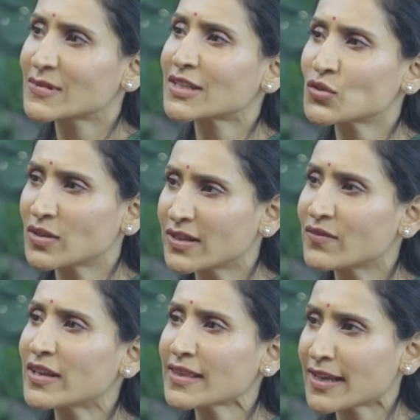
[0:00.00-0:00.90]
That you're
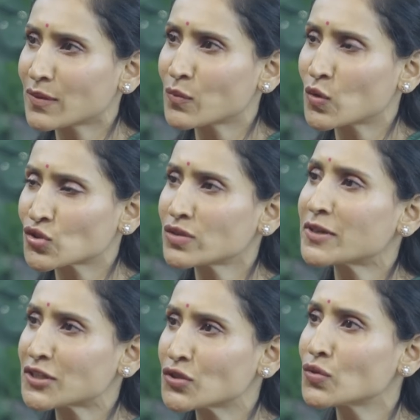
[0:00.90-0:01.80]
living that emotion,
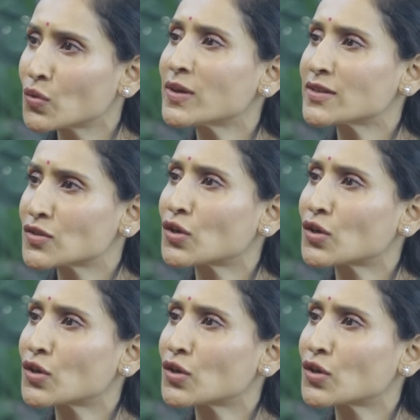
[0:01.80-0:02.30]
but you know it's